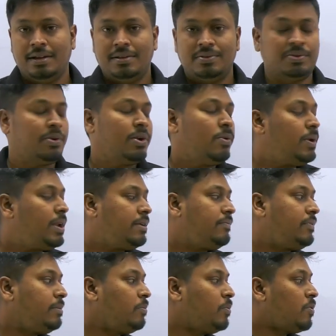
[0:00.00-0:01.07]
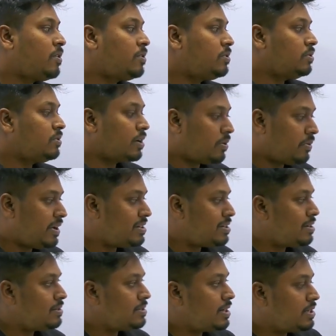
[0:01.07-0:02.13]
So now let me move on to the
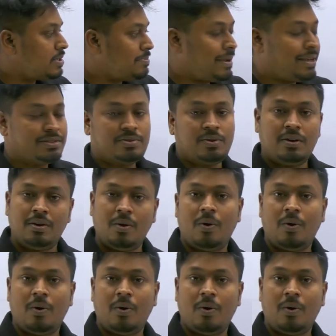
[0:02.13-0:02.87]
questions that is based on